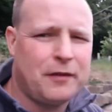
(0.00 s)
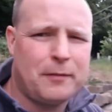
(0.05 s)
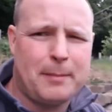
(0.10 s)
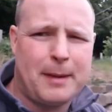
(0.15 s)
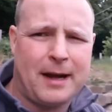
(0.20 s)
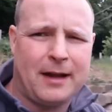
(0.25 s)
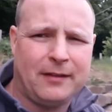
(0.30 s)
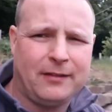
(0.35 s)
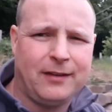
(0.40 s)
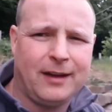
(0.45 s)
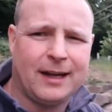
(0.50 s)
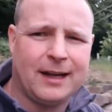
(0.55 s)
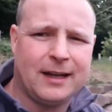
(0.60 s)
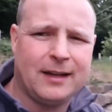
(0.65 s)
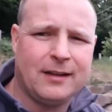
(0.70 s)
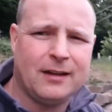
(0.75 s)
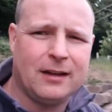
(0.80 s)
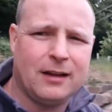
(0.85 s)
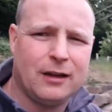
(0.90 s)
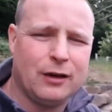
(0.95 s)
about
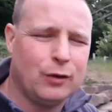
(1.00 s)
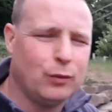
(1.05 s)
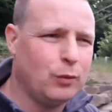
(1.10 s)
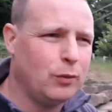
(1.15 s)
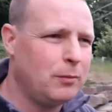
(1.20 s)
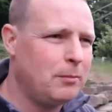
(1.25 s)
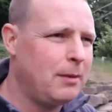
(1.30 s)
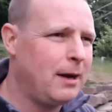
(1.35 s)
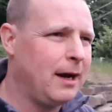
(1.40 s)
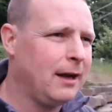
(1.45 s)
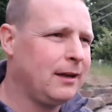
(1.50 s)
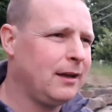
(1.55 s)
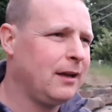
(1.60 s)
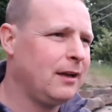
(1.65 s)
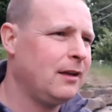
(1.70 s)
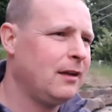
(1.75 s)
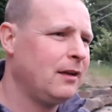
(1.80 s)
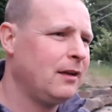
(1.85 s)
taking the little one back.